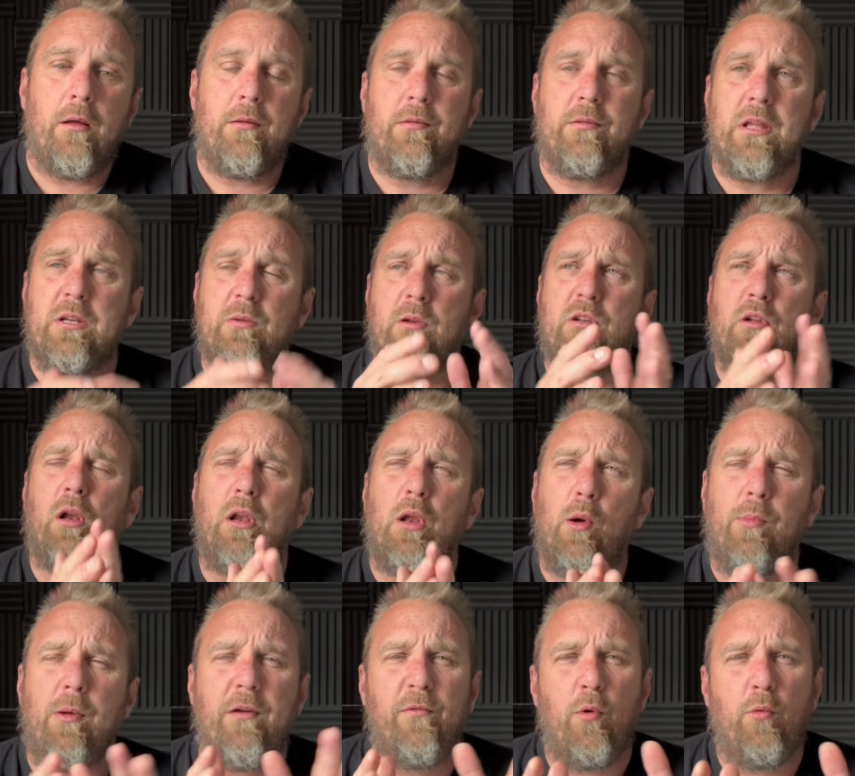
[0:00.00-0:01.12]
This one's got a little
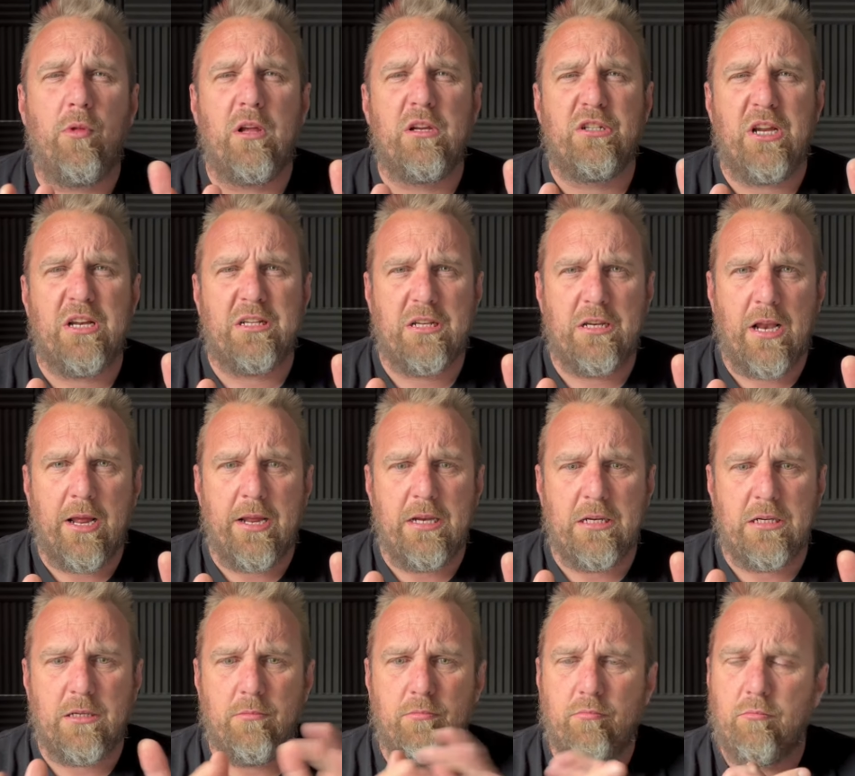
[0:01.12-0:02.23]
bit of All Those
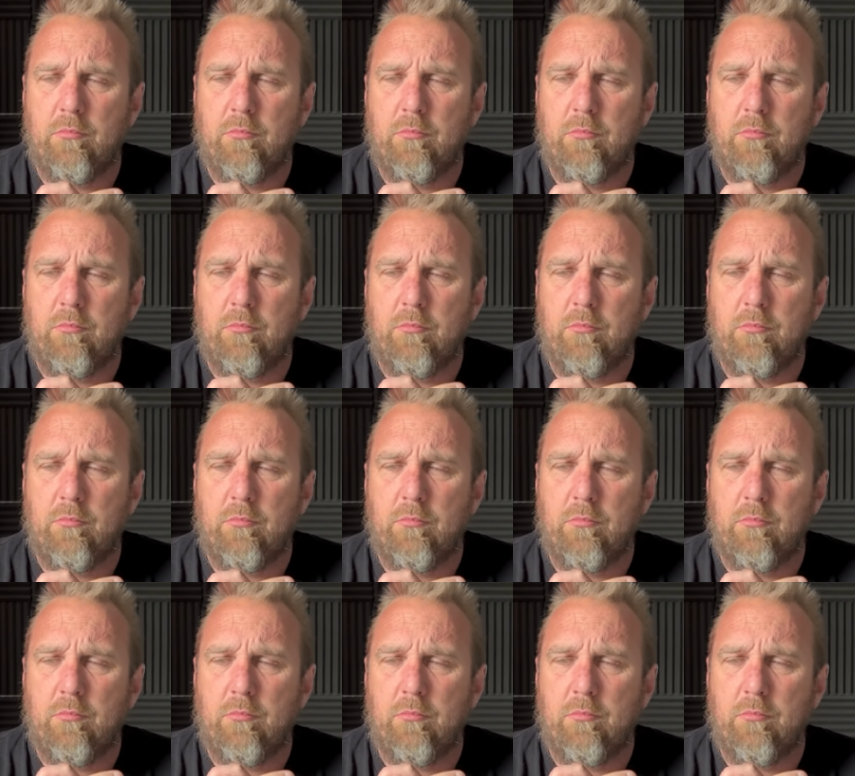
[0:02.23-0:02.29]
Yesterdays